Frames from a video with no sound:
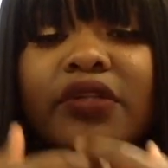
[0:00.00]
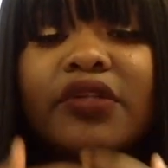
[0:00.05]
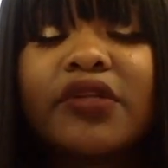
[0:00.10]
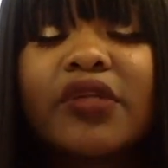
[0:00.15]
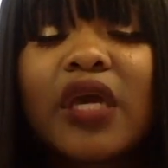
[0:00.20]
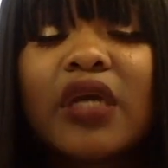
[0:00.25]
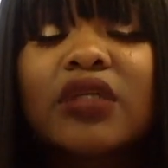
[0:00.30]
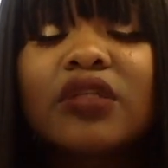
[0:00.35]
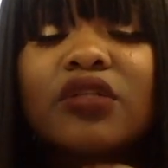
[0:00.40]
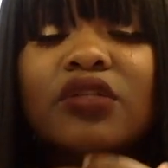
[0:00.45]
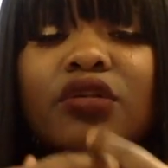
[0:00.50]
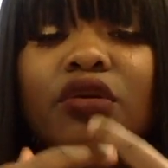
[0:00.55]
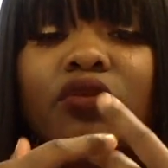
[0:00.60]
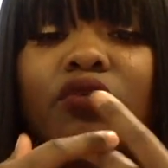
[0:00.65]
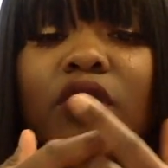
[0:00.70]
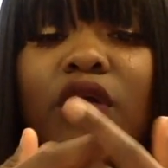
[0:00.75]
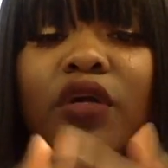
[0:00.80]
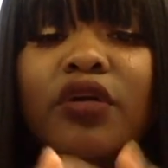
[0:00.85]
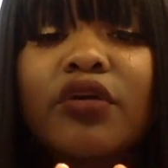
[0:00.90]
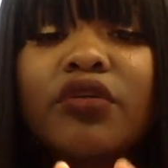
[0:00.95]
They're not going to know
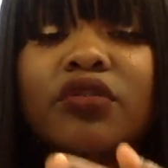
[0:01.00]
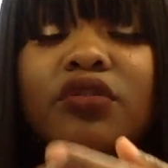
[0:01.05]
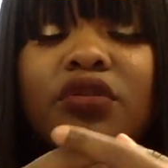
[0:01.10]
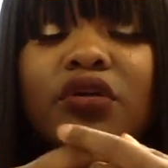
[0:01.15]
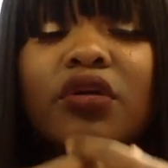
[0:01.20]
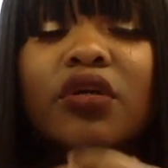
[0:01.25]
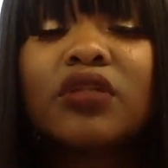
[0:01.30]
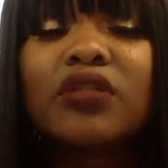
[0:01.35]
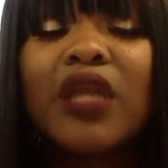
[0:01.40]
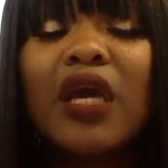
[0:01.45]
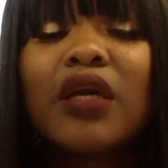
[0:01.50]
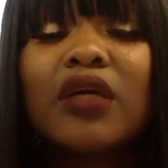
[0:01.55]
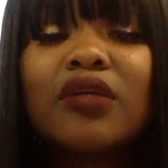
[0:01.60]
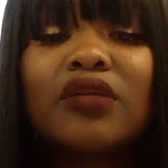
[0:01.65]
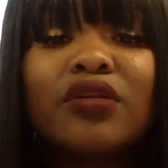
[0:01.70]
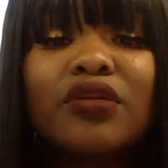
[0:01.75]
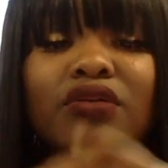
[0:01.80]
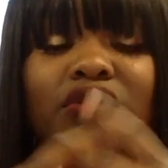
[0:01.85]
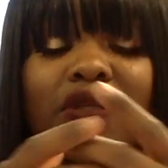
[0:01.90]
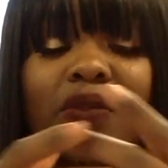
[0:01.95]
what hurts. They're not going
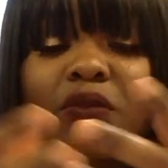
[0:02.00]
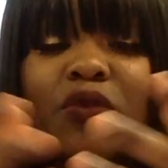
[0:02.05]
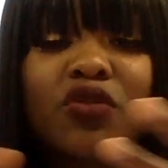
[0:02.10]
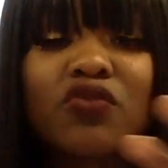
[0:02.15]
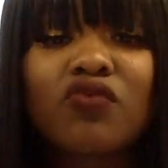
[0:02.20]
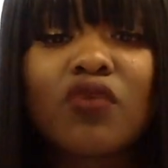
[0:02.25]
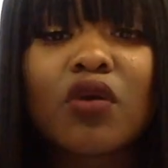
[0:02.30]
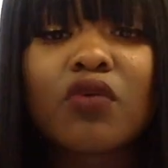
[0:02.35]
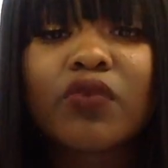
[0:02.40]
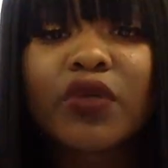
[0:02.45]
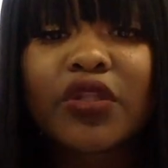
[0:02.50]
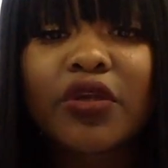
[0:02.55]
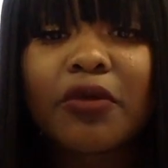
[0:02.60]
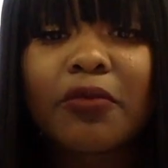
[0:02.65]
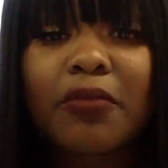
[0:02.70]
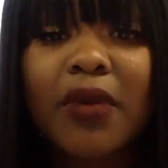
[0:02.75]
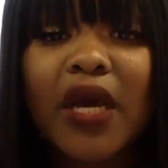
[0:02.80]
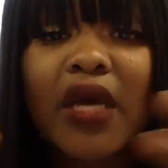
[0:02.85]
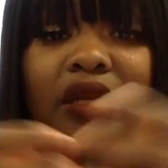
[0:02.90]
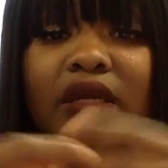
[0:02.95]
to know something's wrong with their
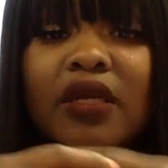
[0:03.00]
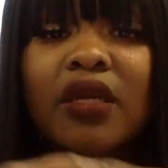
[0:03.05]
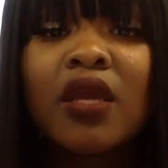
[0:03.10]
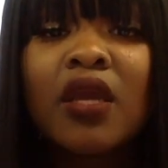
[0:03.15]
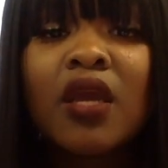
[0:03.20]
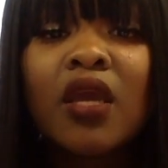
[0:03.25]
body.